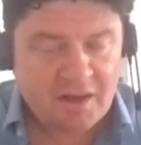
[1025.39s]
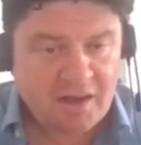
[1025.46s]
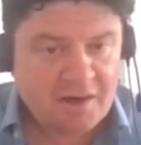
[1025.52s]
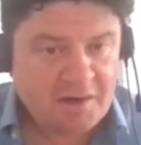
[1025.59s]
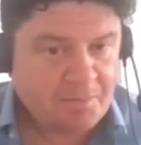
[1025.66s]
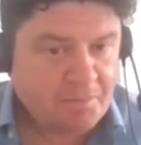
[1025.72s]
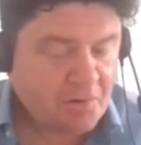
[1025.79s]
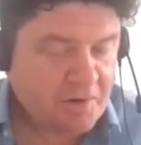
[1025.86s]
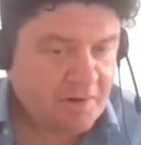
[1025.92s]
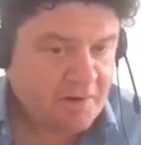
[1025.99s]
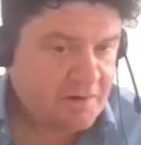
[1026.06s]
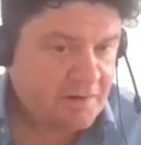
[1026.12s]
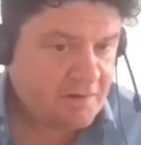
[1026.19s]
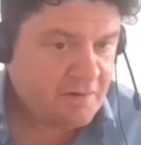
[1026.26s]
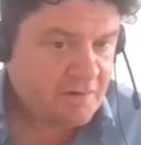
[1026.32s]
And a point
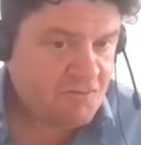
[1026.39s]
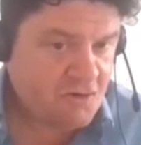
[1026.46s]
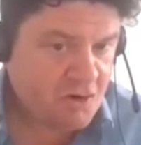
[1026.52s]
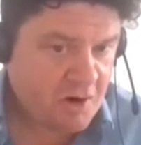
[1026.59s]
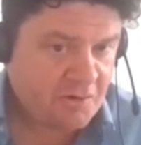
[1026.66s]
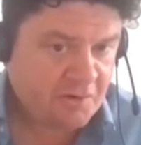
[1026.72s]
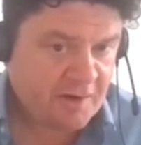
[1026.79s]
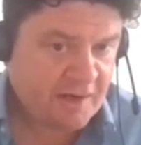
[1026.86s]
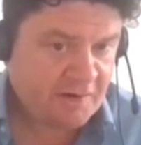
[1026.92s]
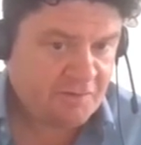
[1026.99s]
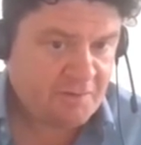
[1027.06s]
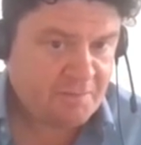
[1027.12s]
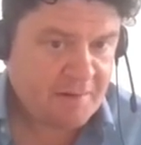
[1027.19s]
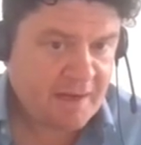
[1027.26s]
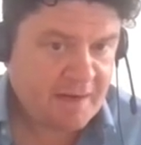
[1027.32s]
that arose out of
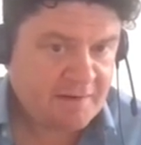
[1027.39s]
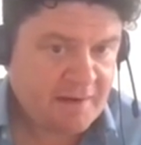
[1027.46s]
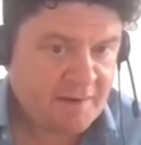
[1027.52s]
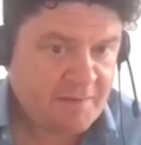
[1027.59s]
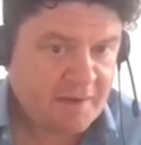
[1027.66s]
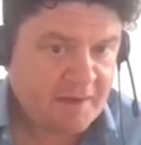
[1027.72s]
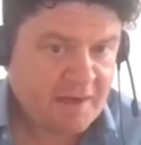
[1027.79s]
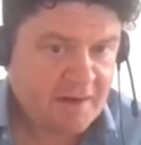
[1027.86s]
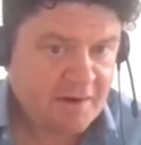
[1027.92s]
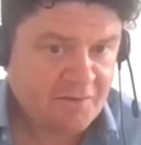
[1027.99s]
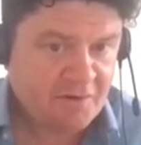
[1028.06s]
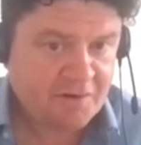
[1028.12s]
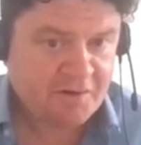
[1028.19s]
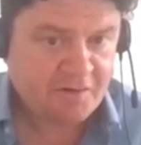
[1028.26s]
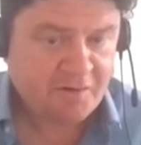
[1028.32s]
a pandemic here, if
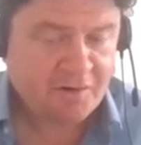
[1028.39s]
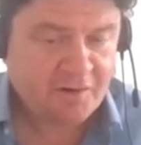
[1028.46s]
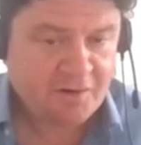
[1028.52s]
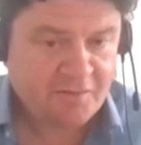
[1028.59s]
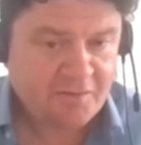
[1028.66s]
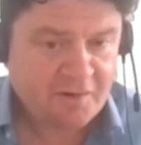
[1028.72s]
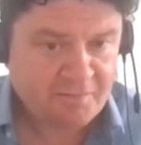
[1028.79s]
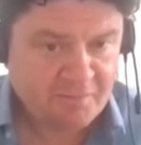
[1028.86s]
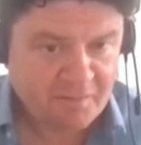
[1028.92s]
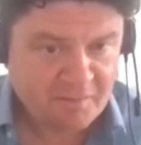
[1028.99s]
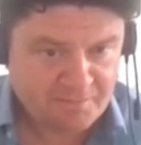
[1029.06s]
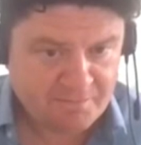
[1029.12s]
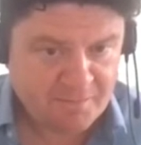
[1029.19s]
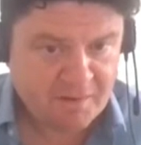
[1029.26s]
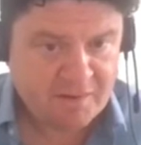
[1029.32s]
I just look at the
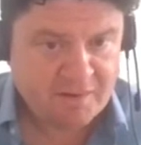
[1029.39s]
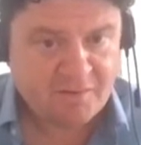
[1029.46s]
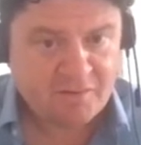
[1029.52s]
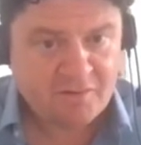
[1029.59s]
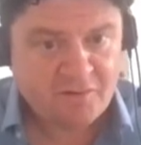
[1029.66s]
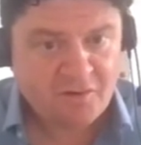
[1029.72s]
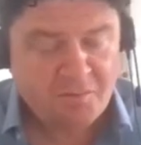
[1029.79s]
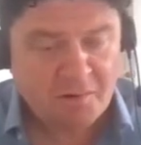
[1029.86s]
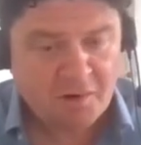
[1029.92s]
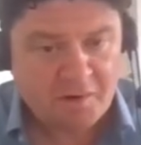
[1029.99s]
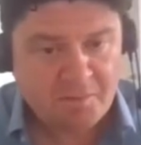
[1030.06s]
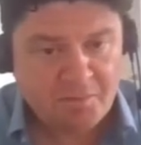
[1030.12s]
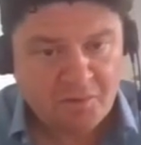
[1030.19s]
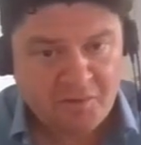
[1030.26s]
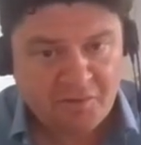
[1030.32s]
2
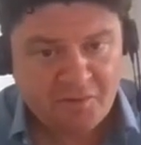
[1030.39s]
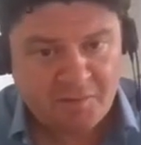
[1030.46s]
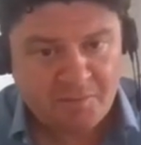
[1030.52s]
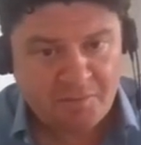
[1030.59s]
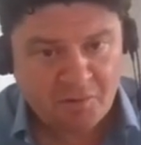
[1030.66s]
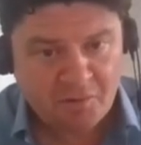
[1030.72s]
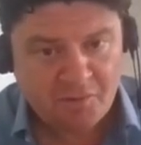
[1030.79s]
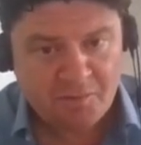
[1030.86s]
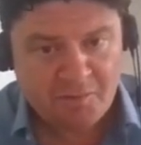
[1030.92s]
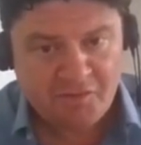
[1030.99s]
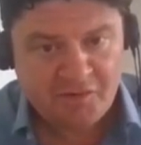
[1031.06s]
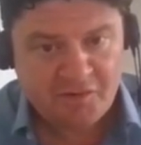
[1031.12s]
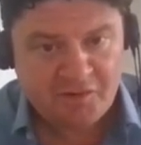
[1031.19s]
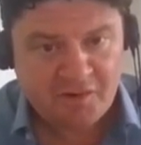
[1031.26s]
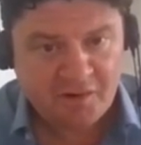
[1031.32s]
bullet points at the bottom of
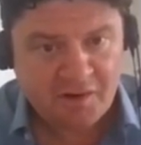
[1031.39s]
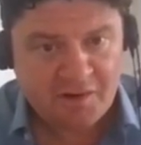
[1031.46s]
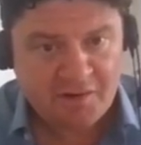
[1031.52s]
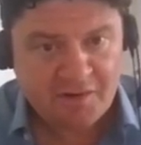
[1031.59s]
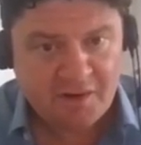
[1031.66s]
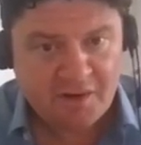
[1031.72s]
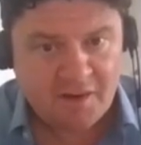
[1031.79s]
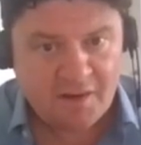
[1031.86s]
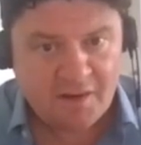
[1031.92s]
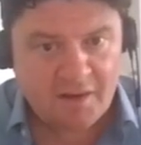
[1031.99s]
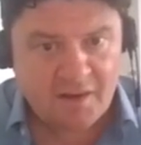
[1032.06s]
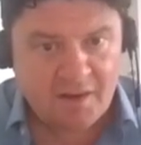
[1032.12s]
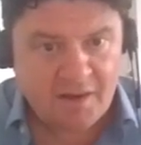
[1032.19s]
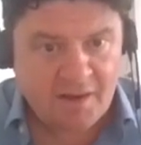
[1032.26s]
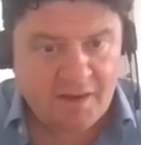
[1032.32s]
this slide,
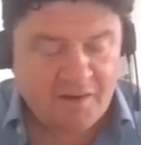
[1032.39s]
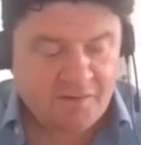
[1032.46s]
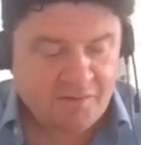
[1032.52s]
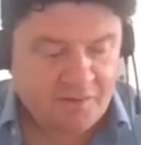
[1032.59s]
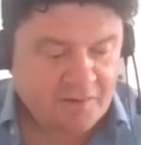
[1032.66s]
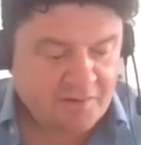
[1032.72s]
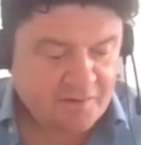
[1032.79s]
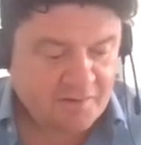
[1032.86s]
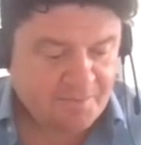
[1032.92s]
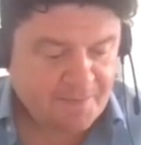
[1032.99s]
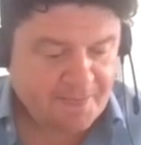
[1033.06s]
is that